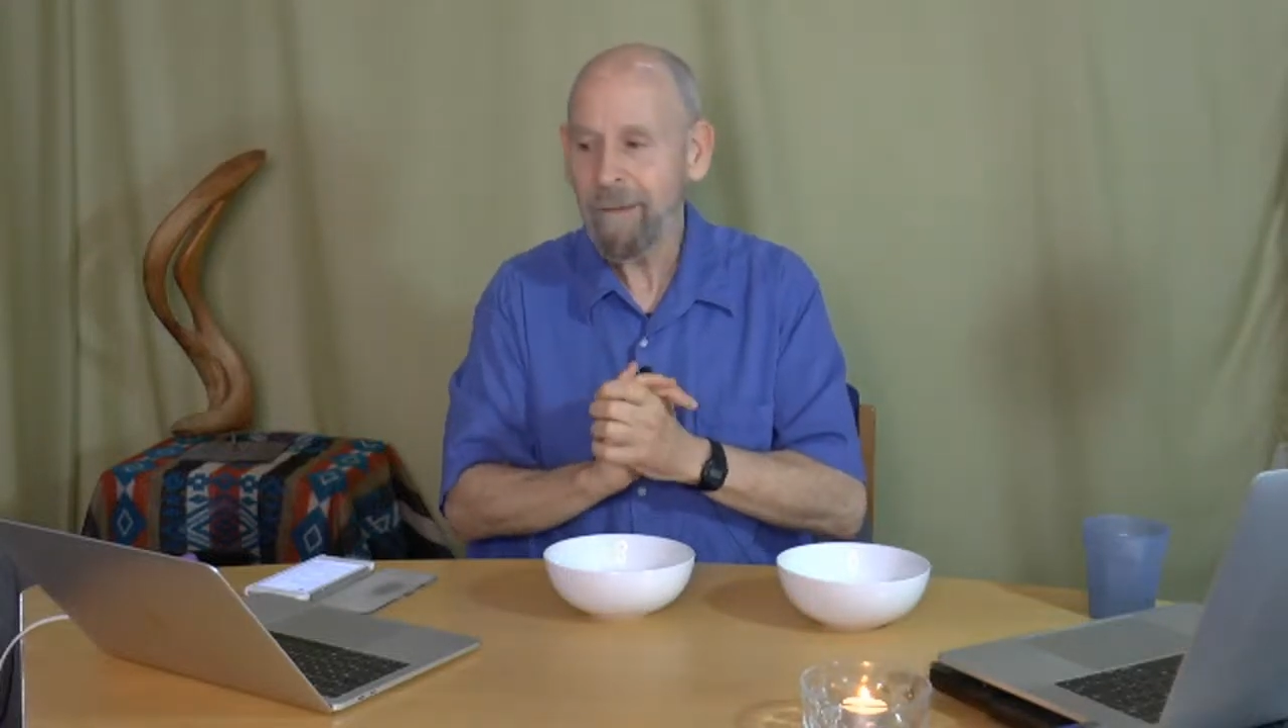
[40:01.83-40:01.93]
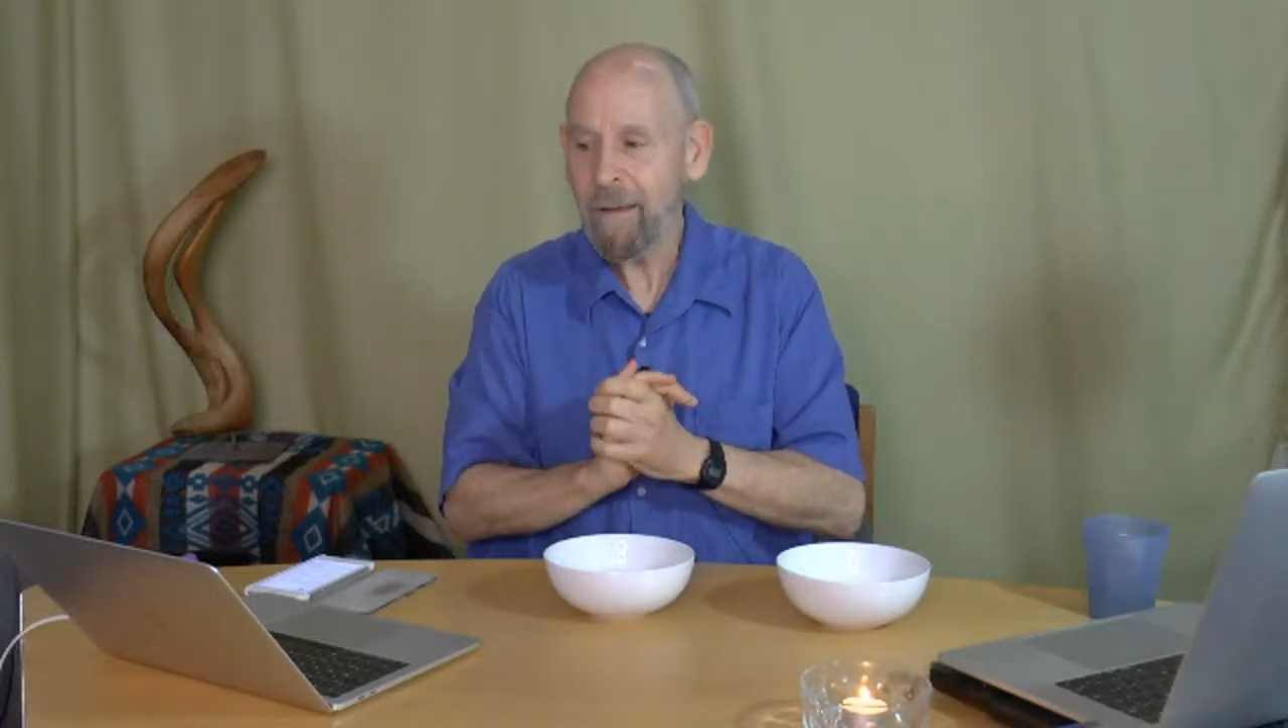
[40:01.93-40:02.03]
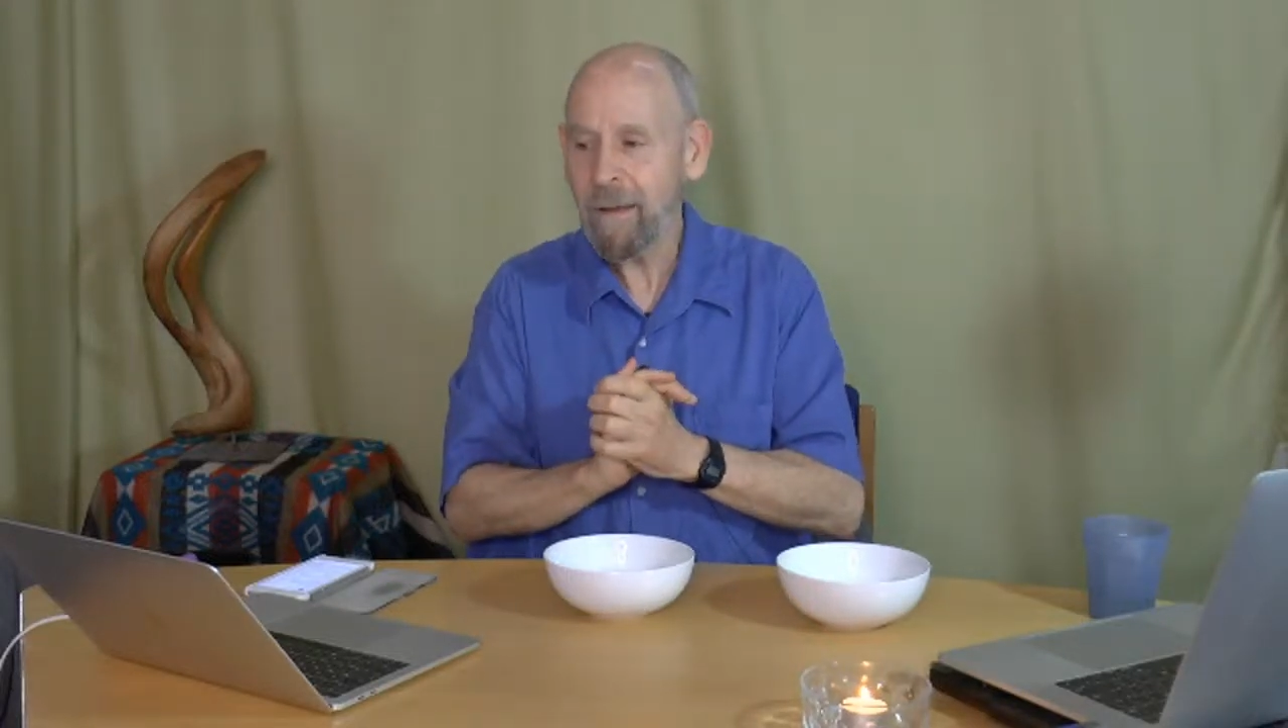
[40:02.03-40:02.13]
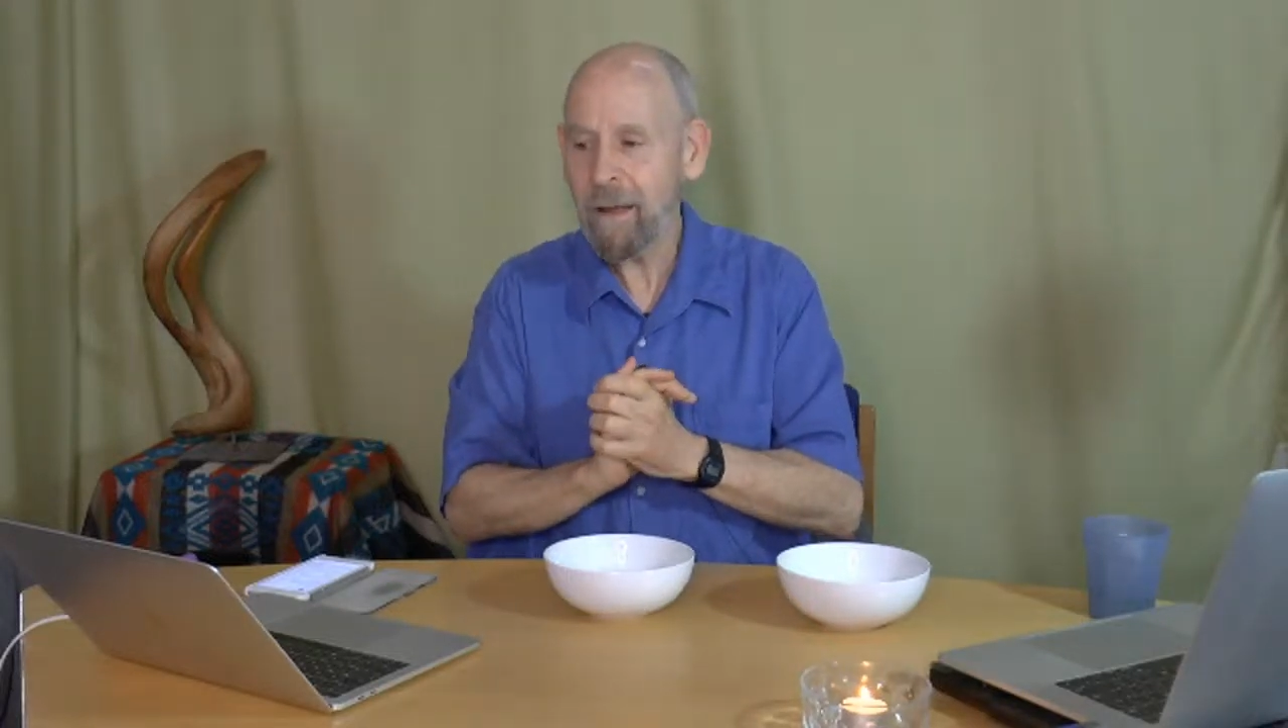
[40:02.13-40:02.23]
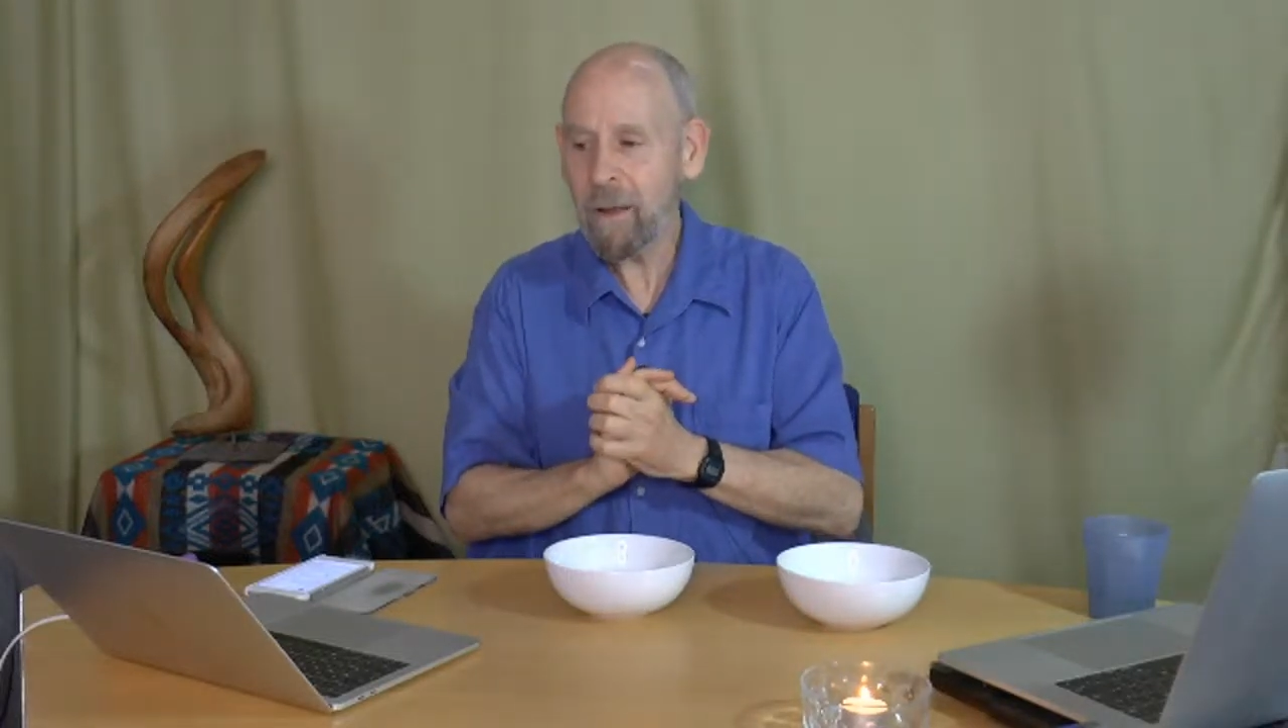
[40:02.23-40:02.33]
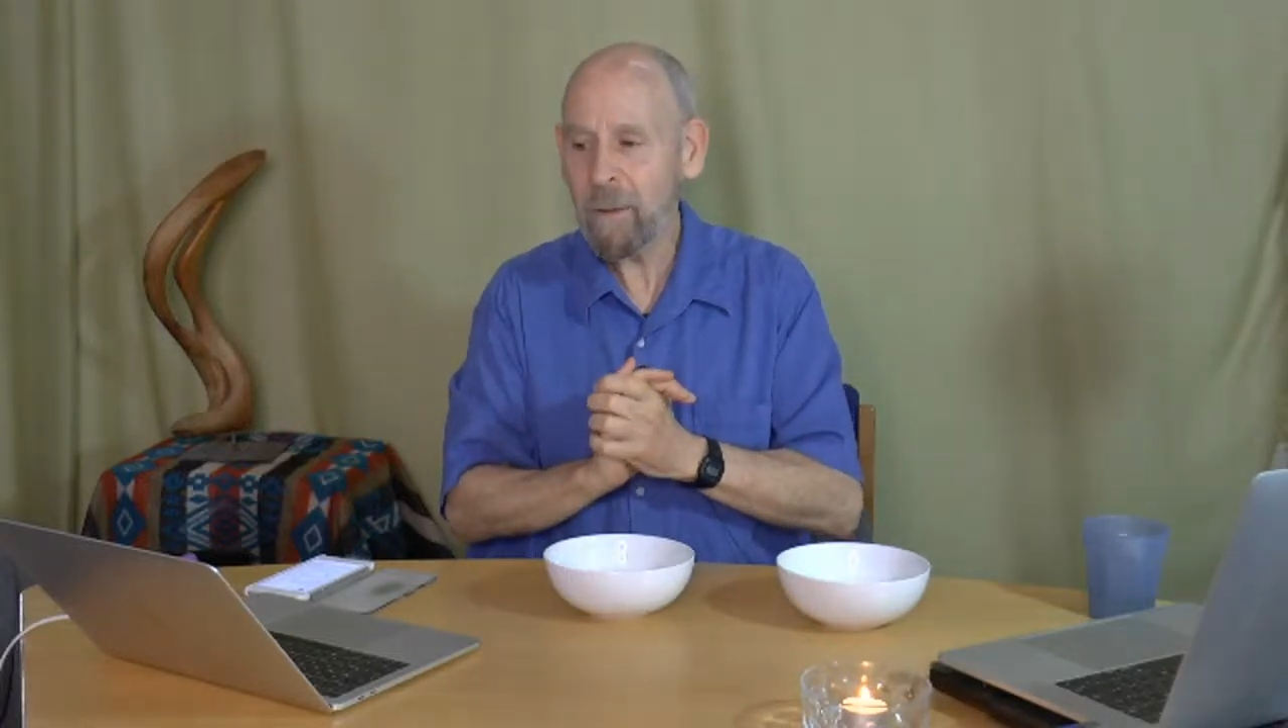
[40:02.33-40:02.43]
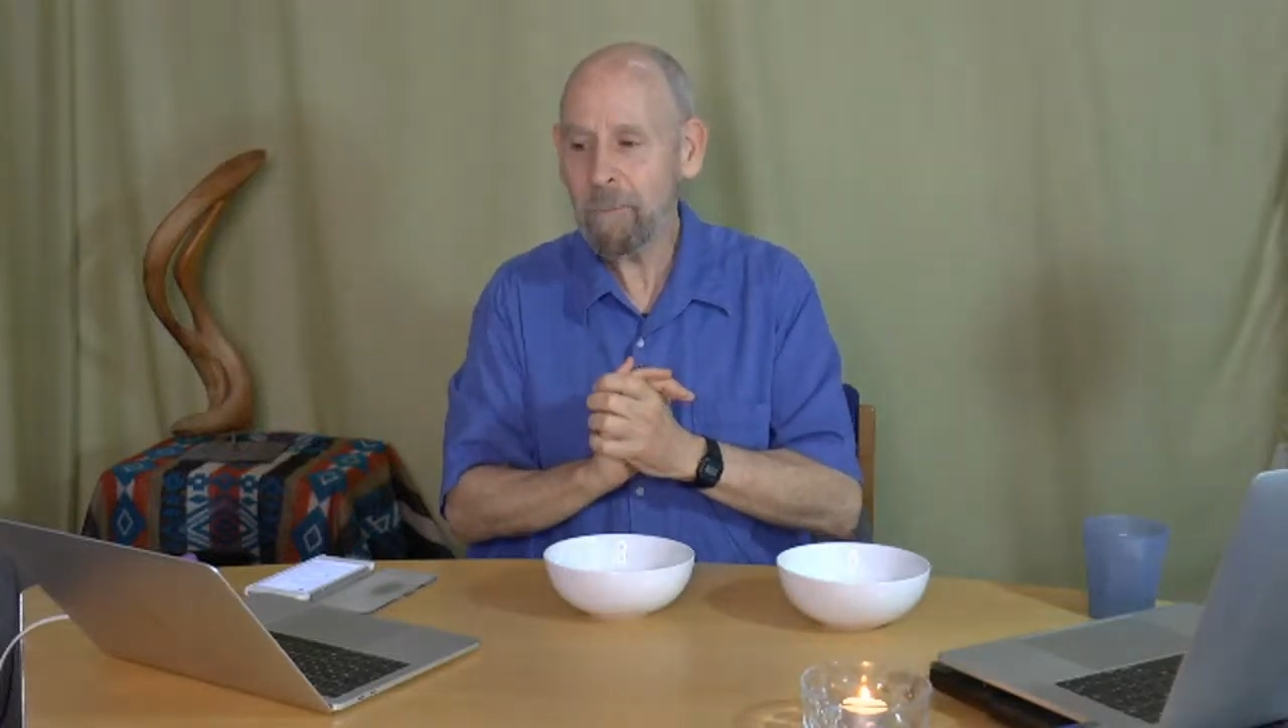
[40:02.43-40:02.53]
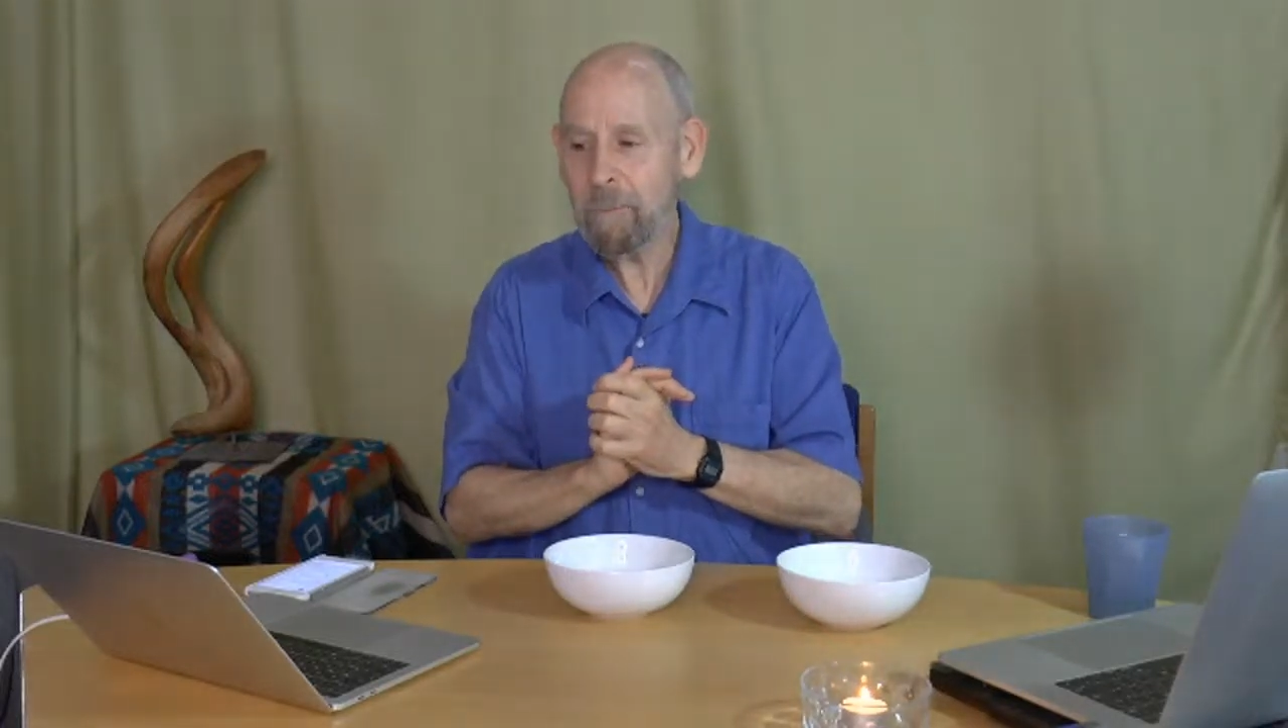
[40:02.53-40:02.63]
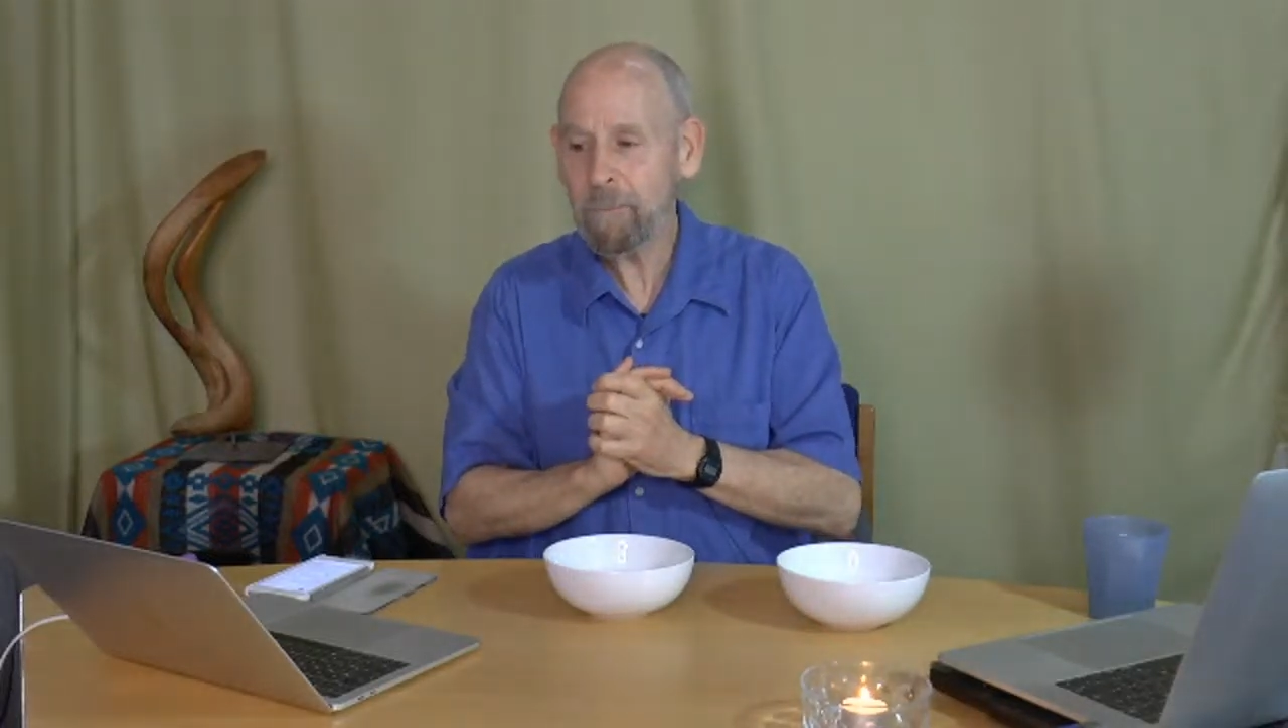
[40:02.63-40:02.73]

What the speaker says: I